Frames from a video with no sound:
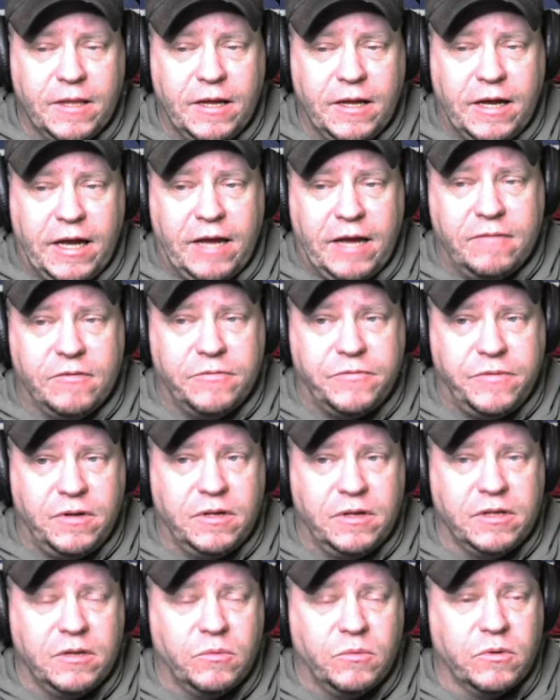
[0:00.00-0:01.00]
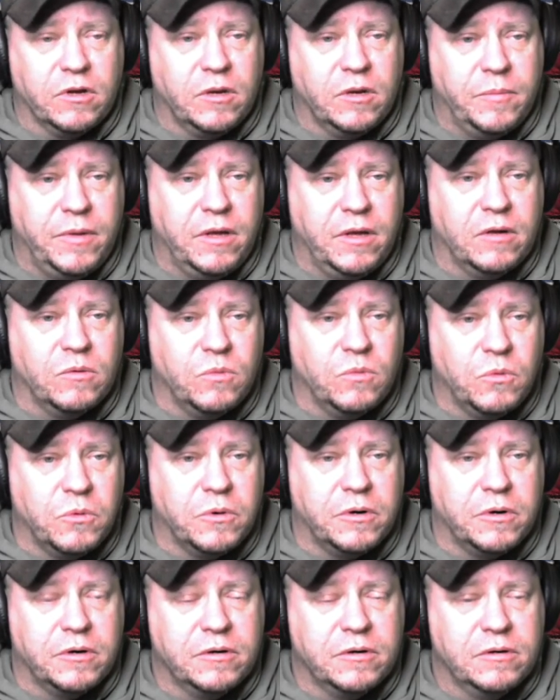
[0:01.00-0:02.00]
I have a feeling that we're going to be in a
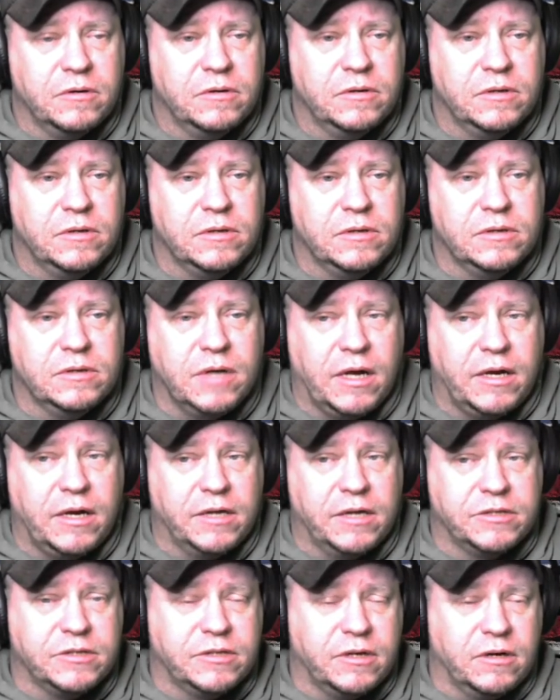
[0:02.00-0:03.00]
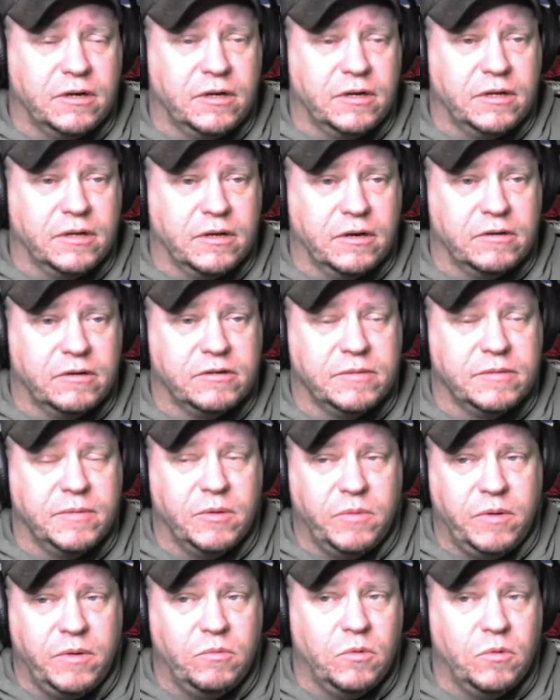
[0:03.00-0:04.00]
war, not necessarily in the country,
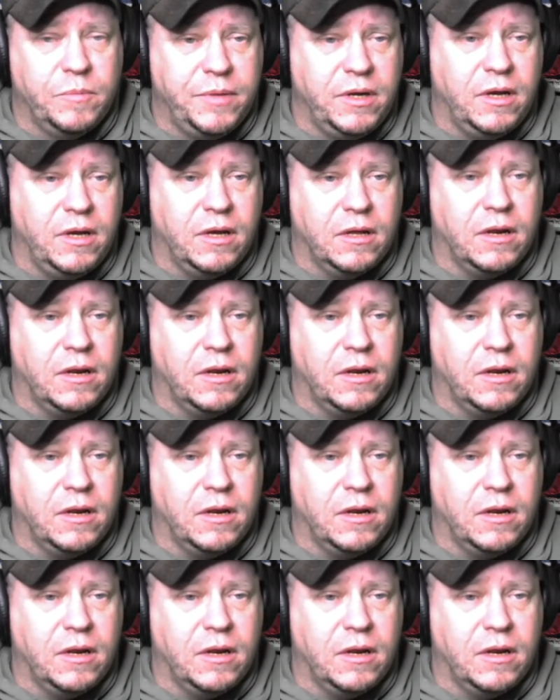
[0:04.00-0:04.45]
but we will be in